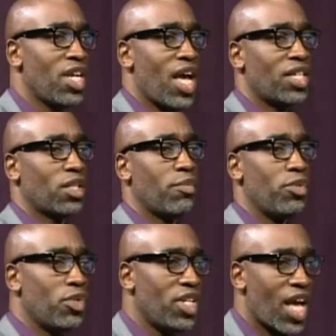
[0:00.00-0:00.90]
as a
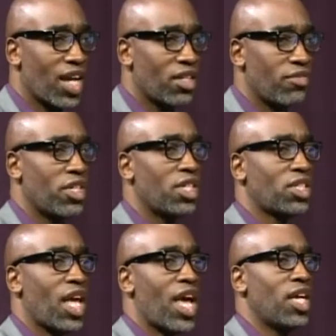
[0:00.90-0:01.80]
community activist,
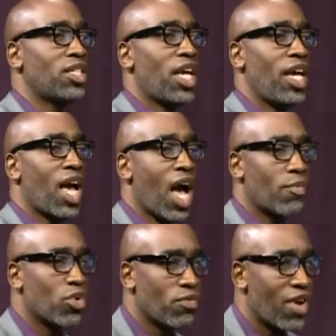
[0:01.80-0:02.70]
as a
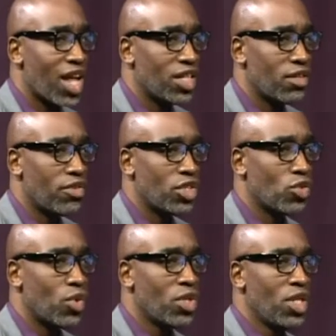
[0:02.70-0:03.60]
high-profile
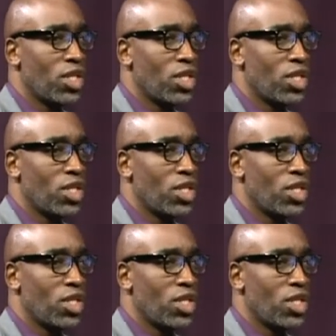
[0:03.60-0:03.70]
individual,